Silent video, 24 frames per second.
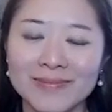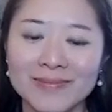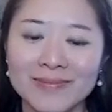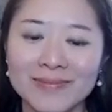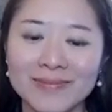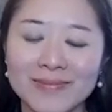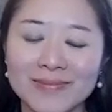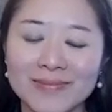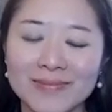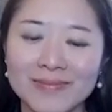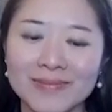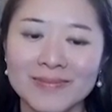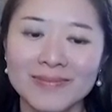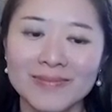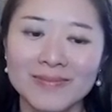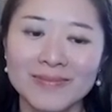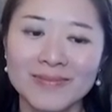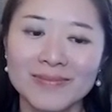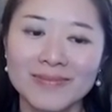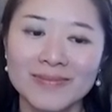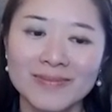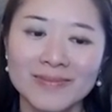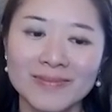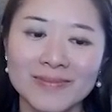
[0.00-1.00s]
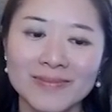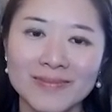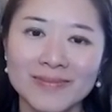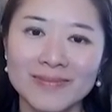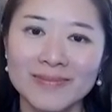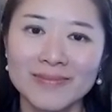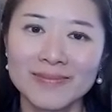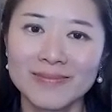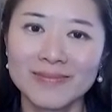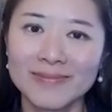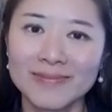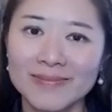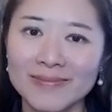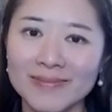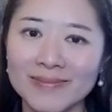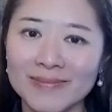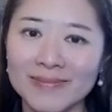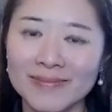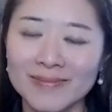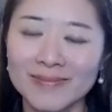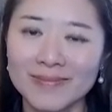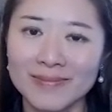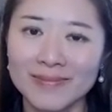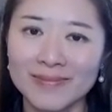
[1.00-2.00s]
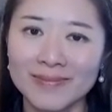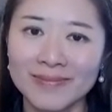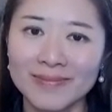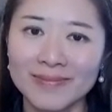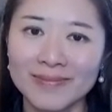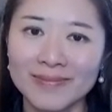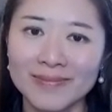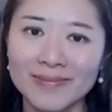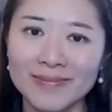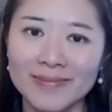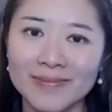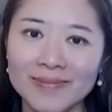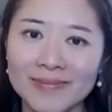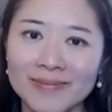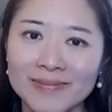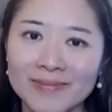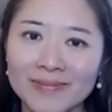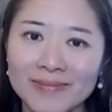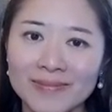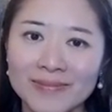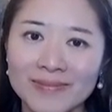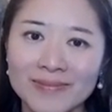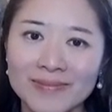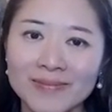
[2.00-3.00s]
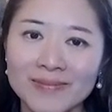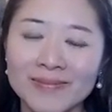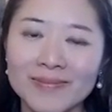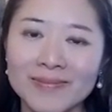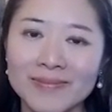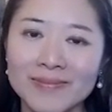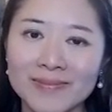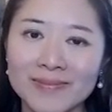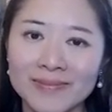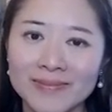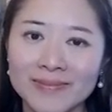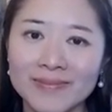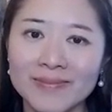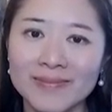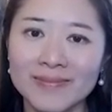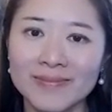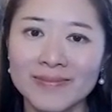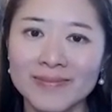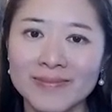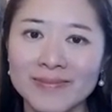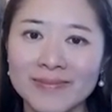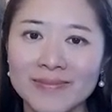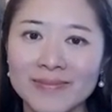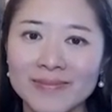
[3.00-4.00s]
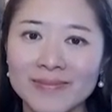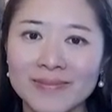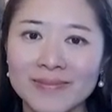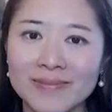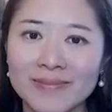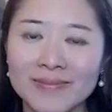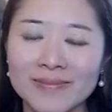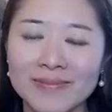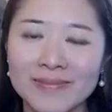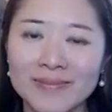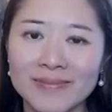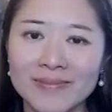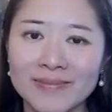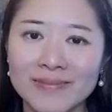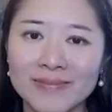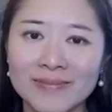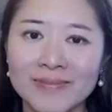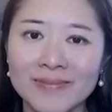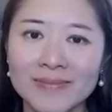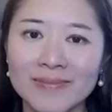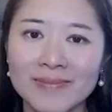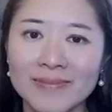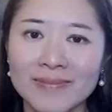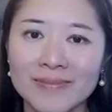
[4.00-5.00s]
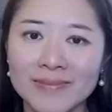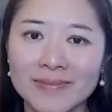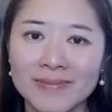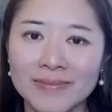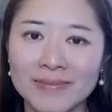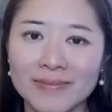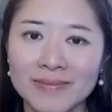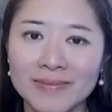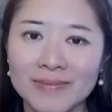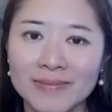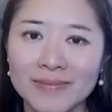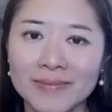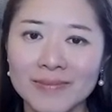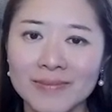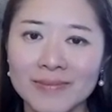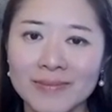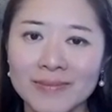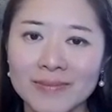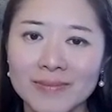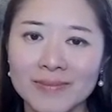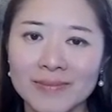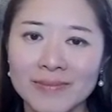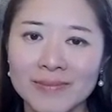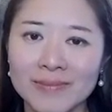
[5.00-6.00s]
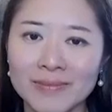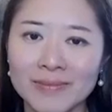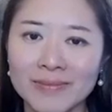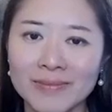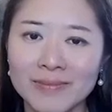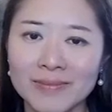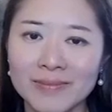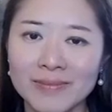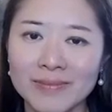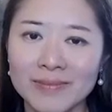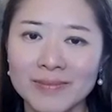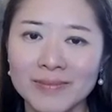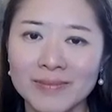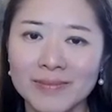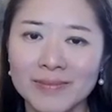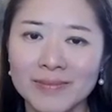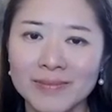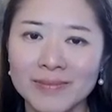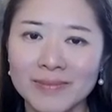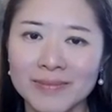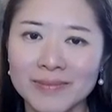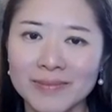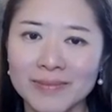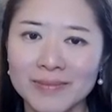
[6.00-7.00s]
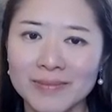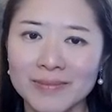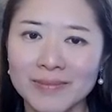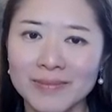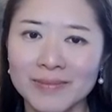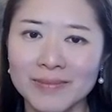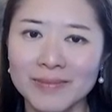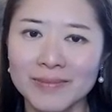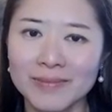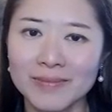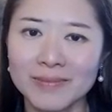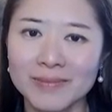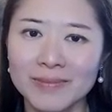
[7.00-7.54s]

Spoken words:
(silent)